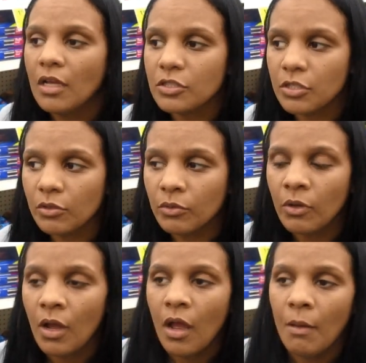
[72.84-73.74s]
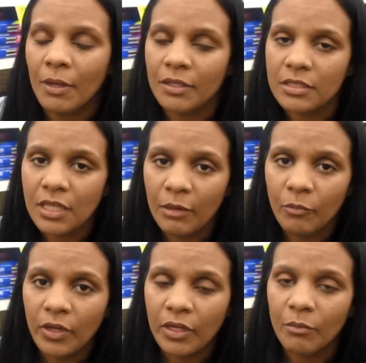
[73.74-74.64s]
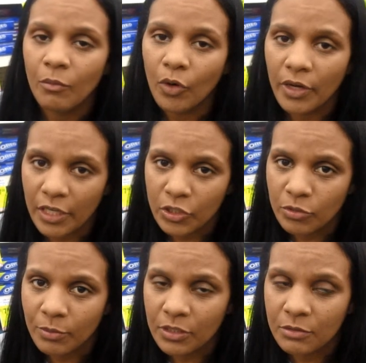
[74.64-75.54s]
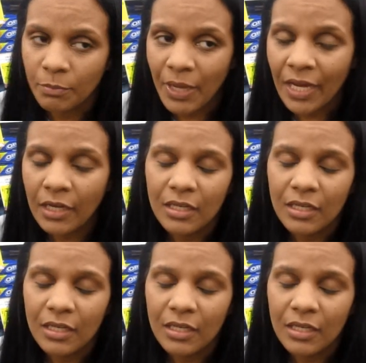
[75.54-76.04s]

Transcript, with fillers: So by the time we get more extra bucks back,